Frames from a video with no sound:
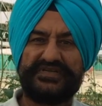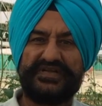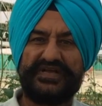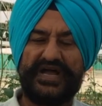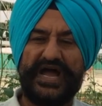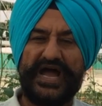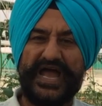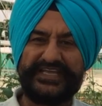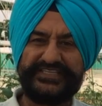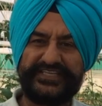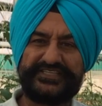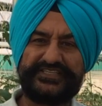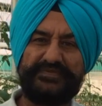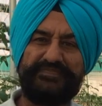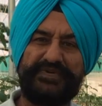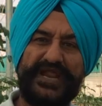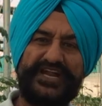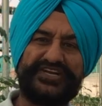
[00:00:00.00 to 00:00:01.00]
Either the
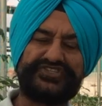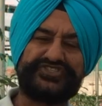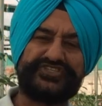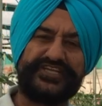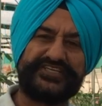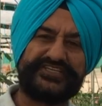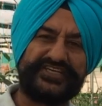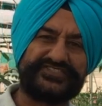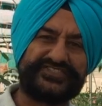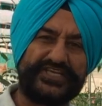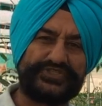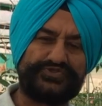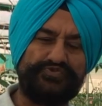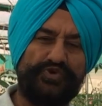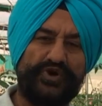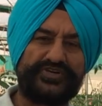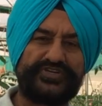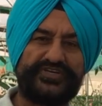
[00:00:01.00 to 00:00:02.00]
plants take excess
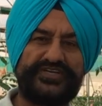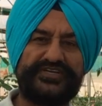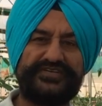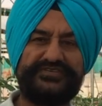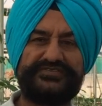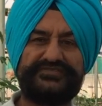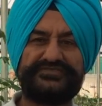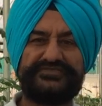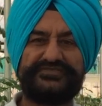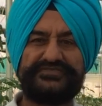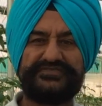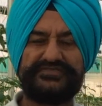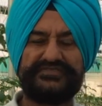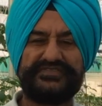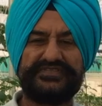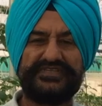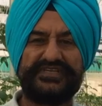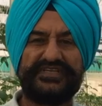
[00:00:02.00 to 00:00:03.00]
water,
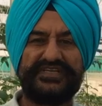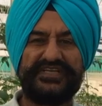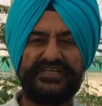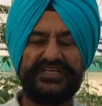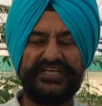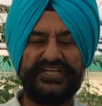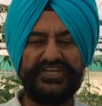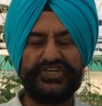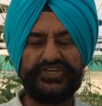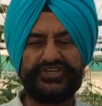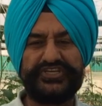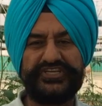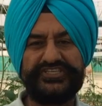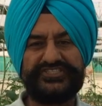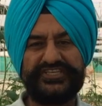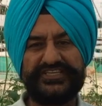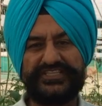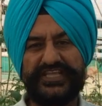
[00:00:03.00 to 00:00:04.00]

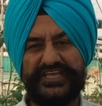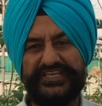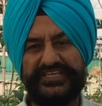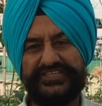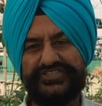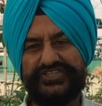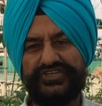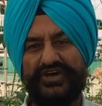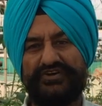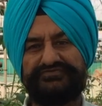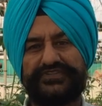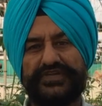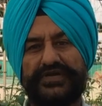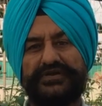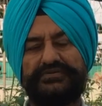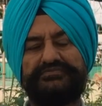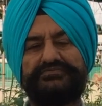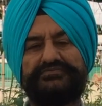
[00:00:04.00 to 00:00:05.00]
increasing the EC of
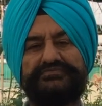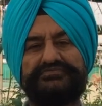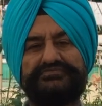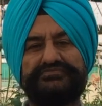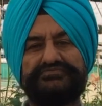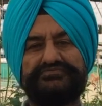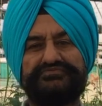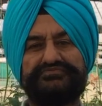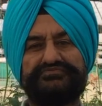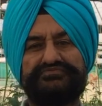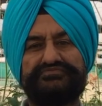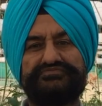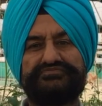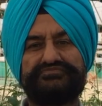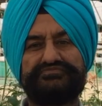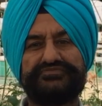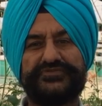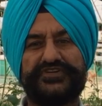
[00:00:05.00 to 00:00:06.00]
the
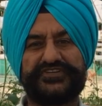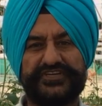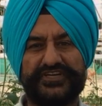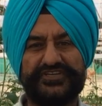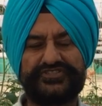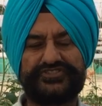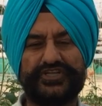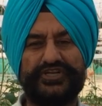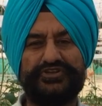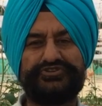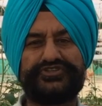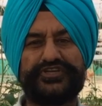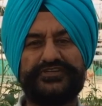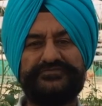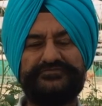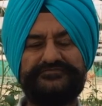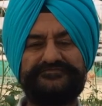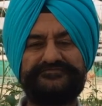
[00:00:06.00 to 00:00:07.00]
return
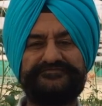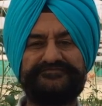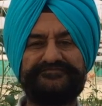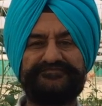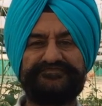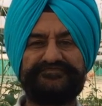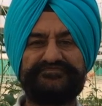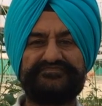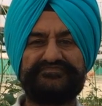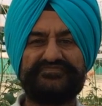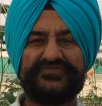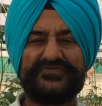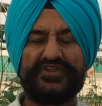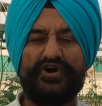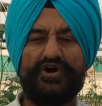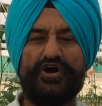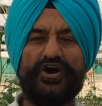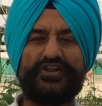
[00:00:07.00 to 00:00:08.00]
solution,
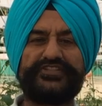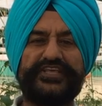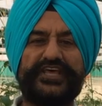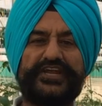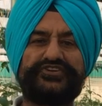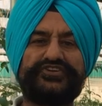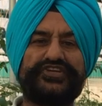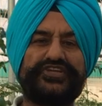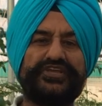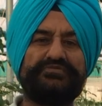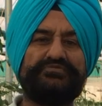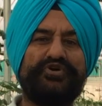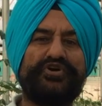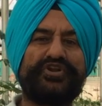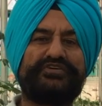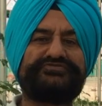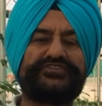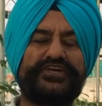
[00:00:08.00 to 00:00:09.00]
or they are taking
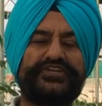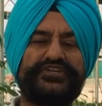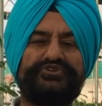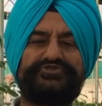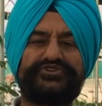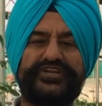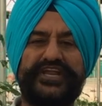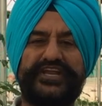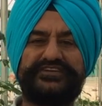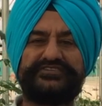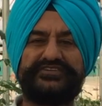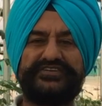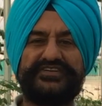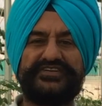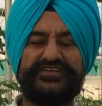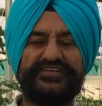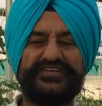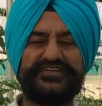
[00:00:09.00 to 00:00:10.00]
more of the nutrient,
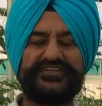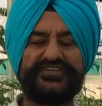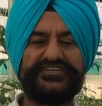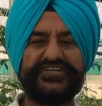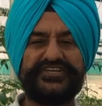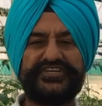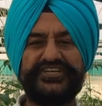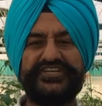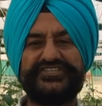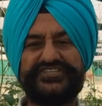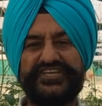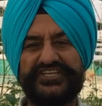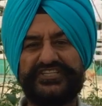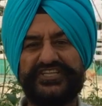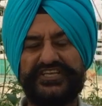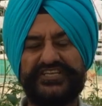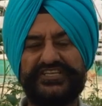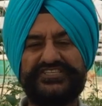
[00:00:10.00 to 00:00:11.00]
decreasing
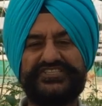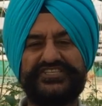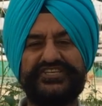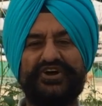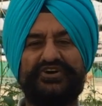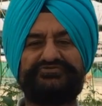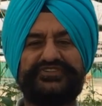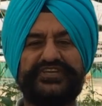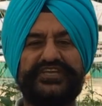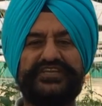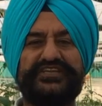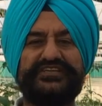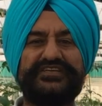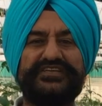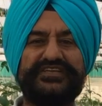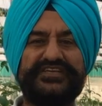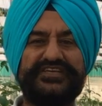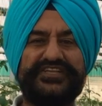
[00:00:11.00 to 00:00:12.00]
the EC of the
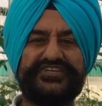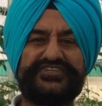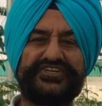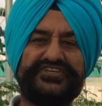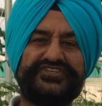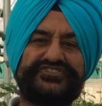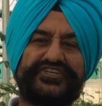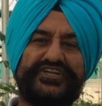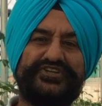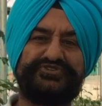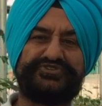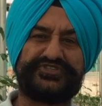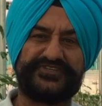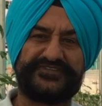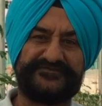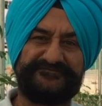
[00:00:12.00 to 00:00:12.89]
return solution.